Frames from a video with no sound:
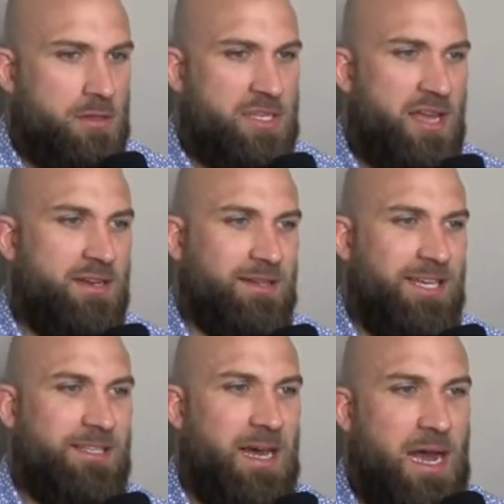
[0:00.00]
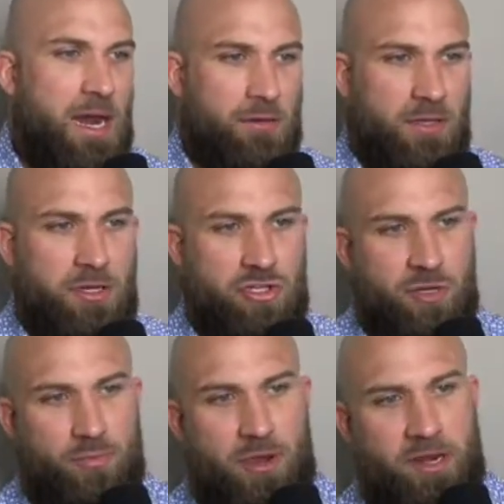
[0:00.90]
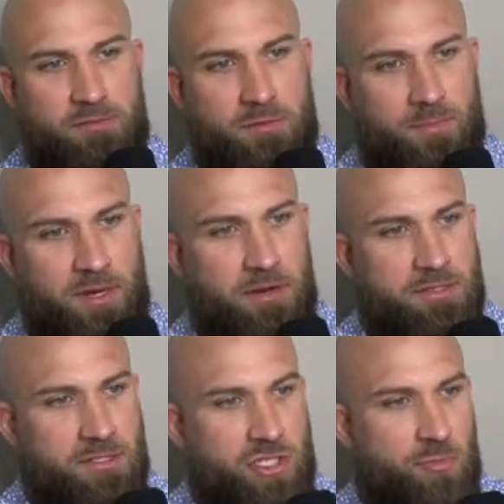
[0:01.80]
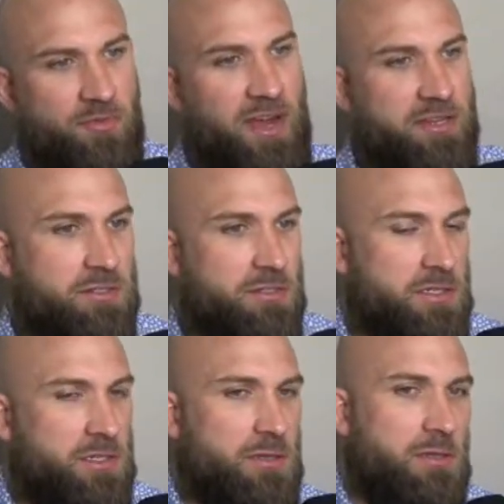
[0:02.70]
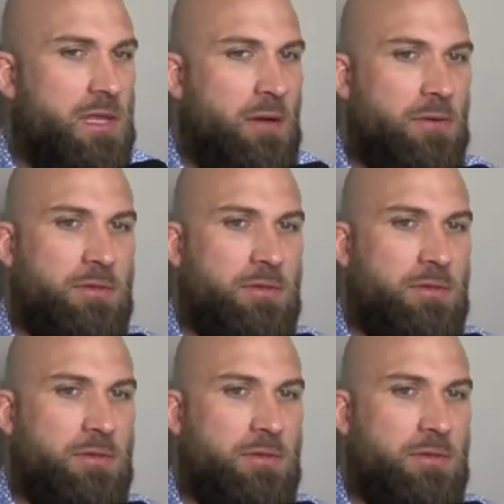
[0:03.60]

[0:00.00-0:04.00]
tend to lead to higher leadership ratings from peers and supervisors. And that